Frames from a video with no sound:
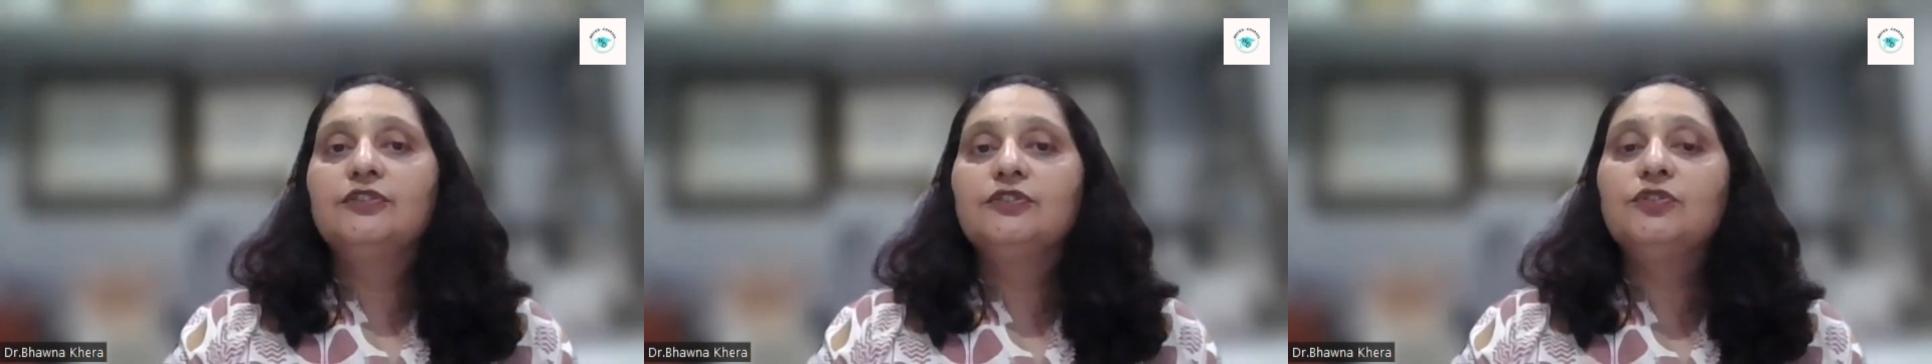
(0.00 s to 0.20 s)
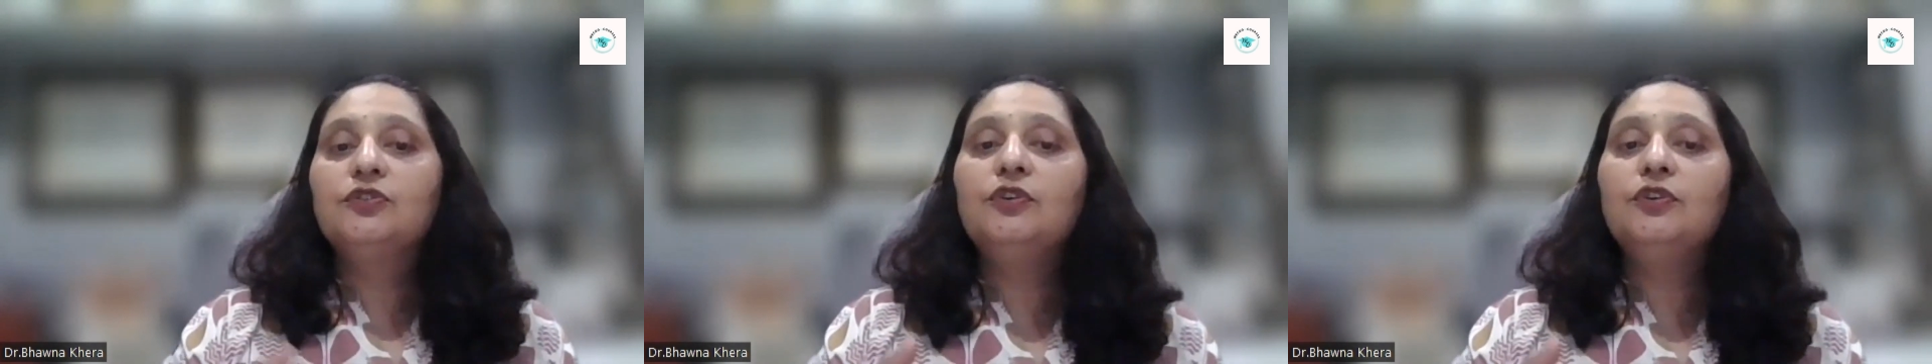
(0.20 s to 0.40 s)

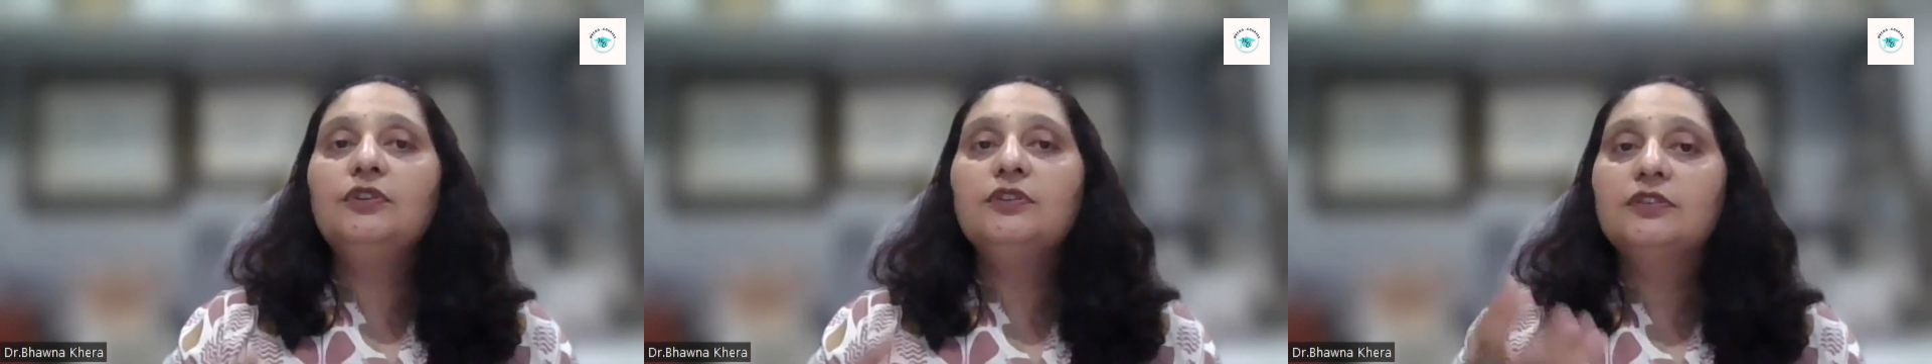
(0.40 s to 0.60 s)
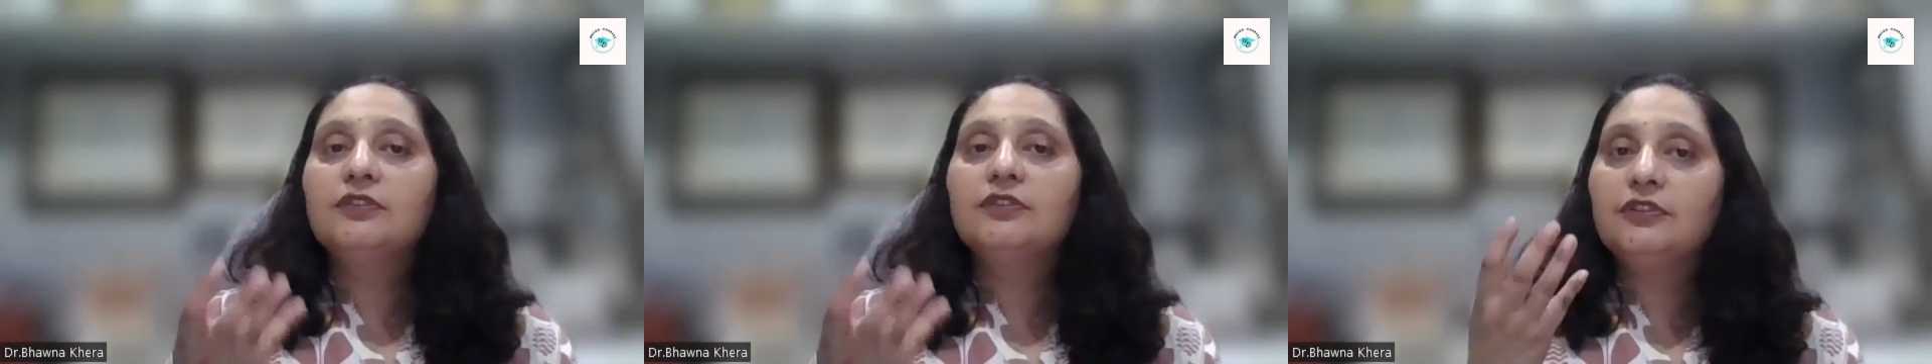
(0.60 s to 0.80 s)
So
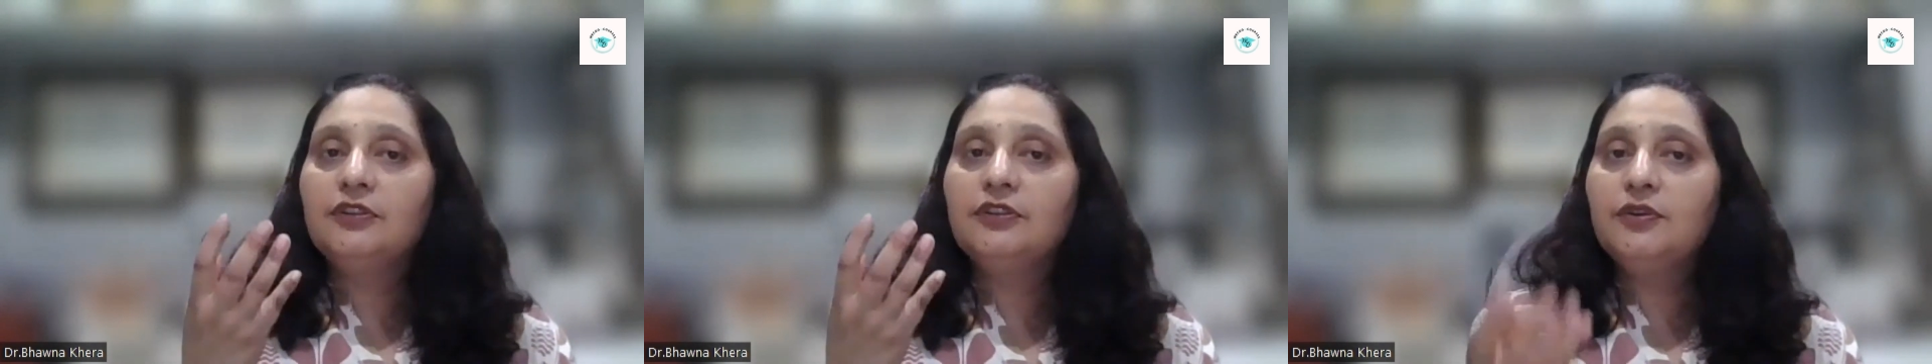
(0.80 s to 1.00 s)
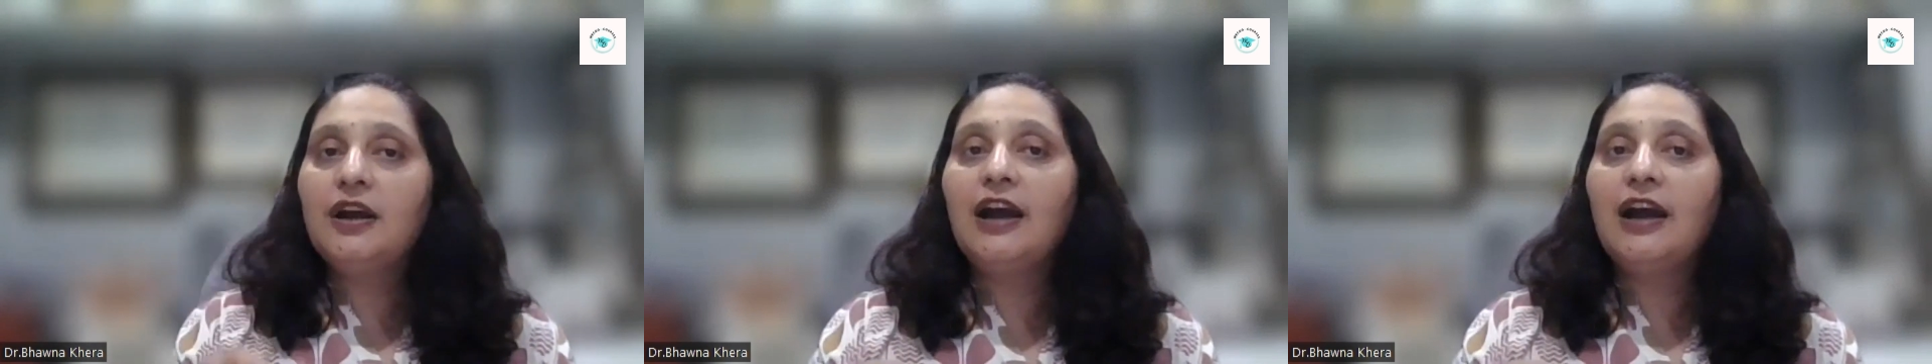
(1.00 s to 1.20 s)

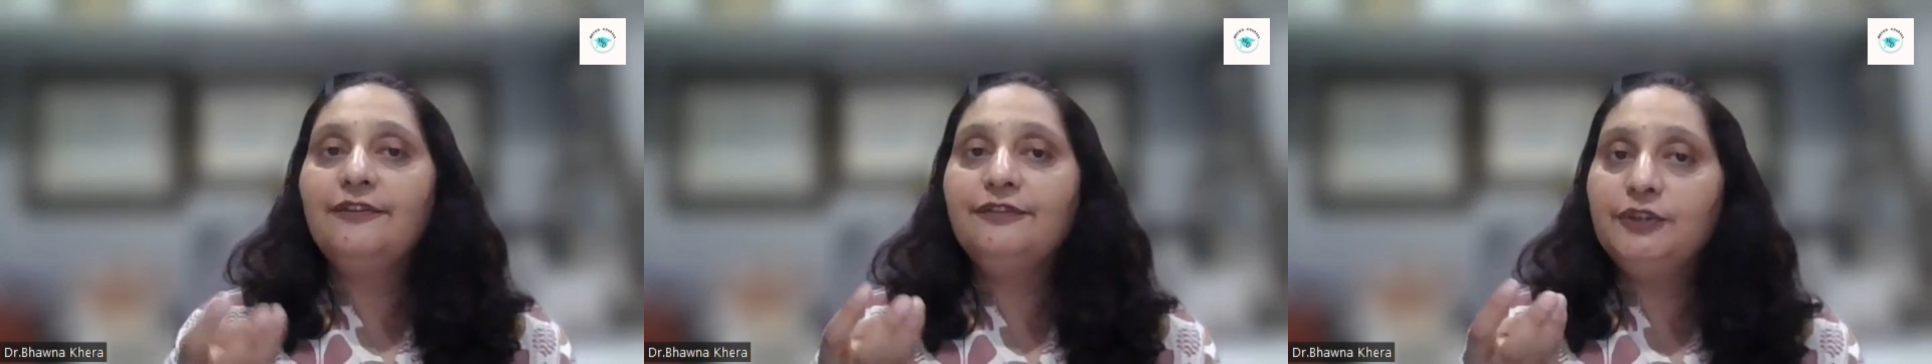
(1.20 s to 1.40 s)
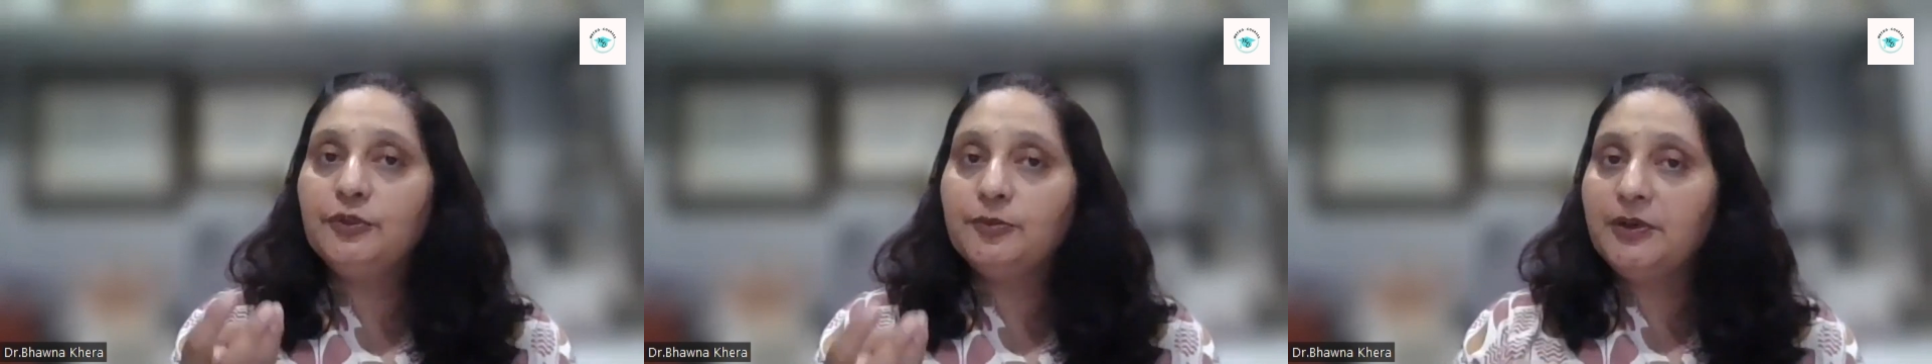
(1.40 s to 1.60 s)
you
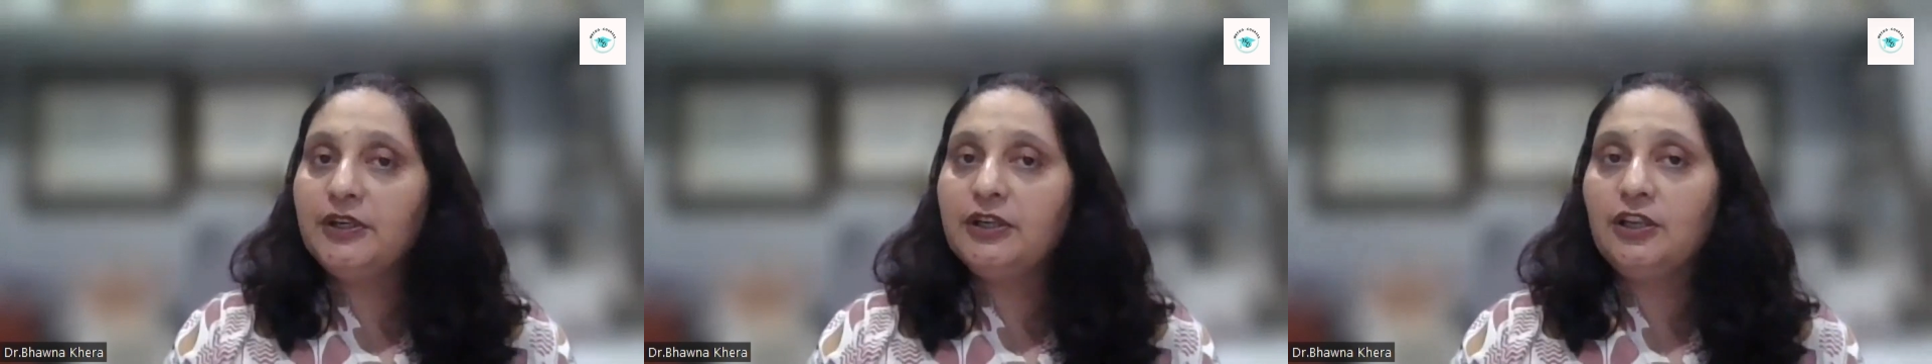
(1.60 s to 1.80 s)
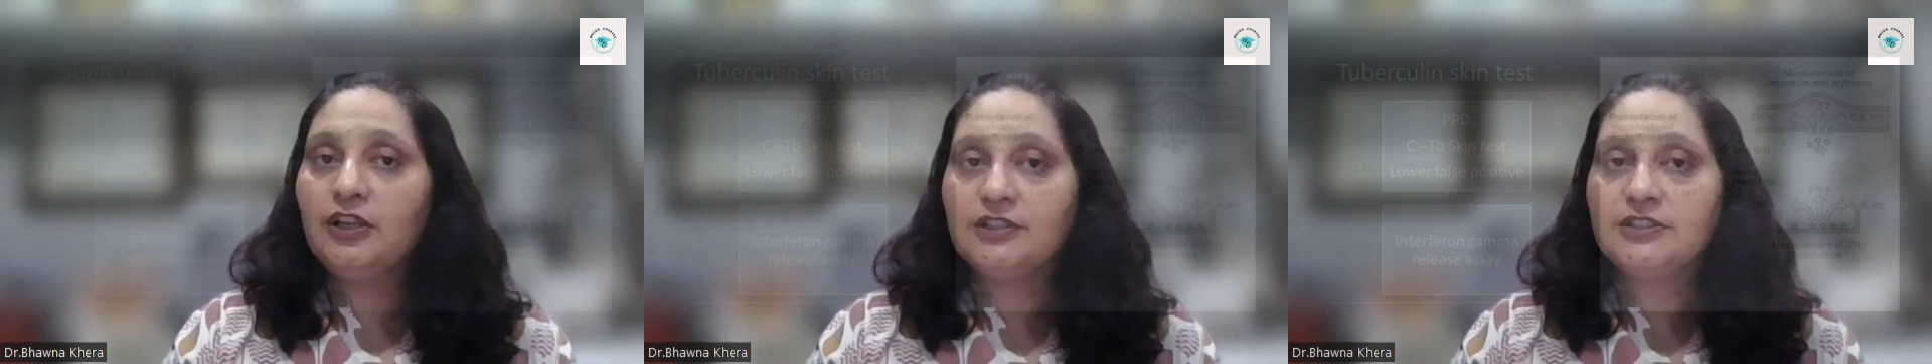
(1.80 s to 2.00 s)
have
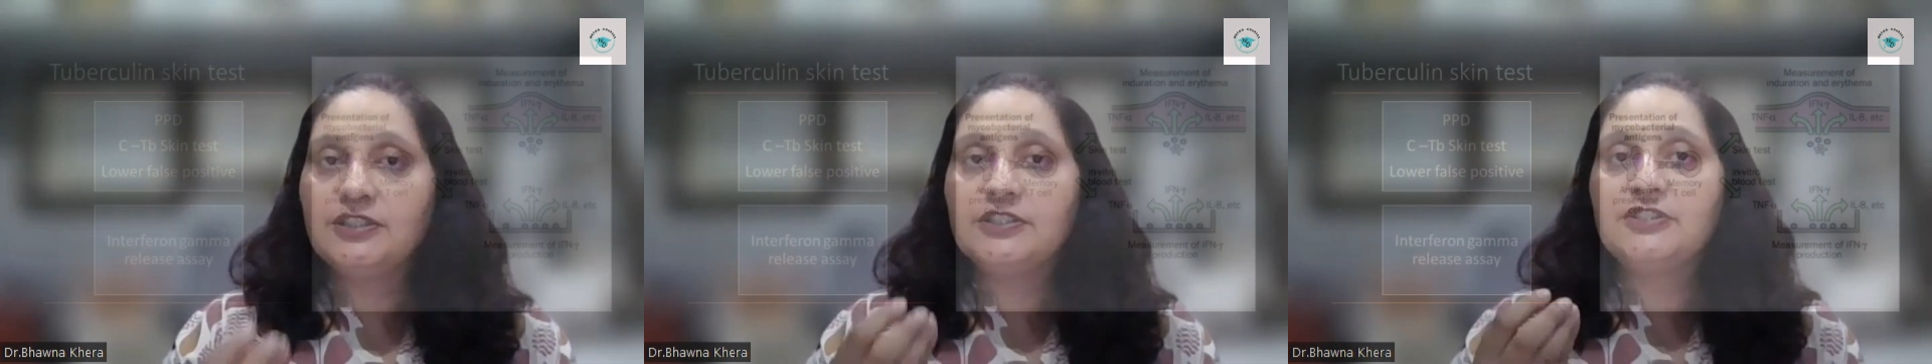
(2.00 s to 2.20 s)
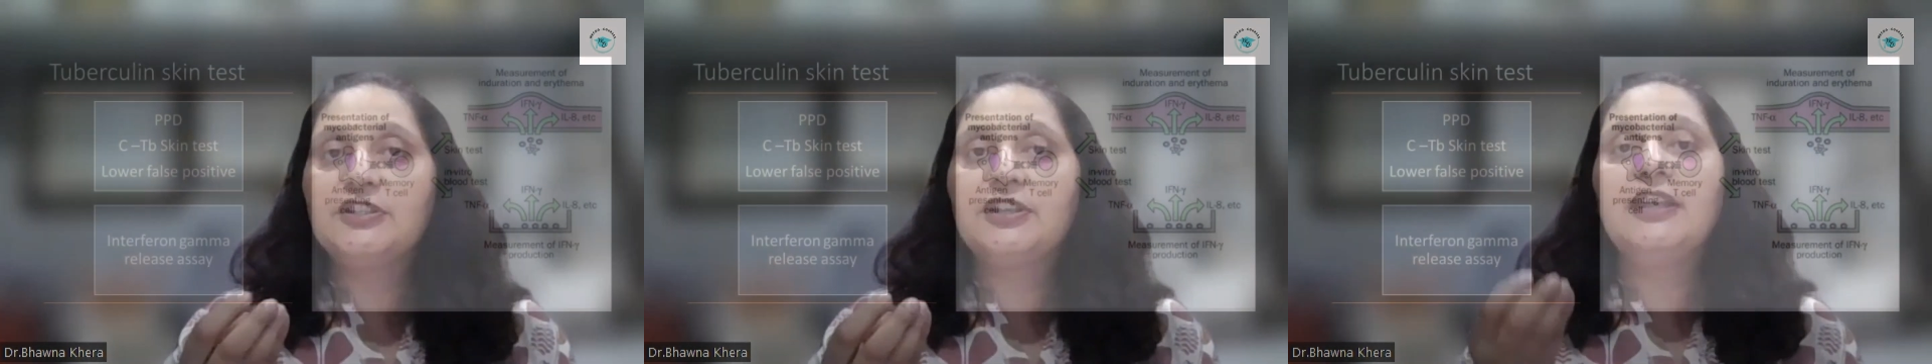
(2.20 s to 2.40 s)
tuberculosis